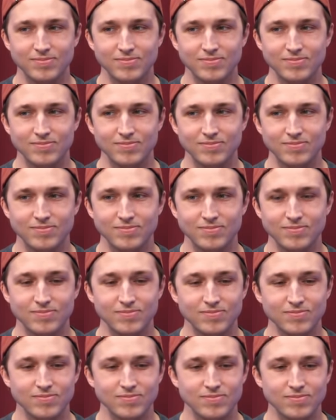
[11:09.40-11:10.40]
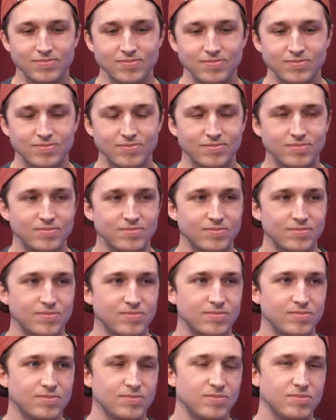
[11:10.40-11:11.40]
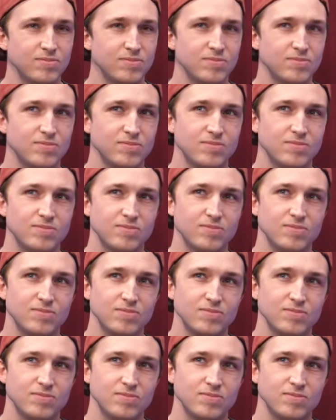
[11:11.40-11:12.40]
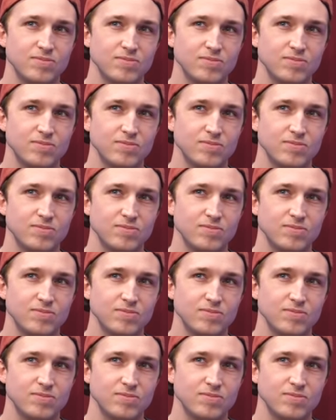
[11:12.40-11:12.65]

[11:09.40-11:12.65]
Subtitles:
The person shown says nothing.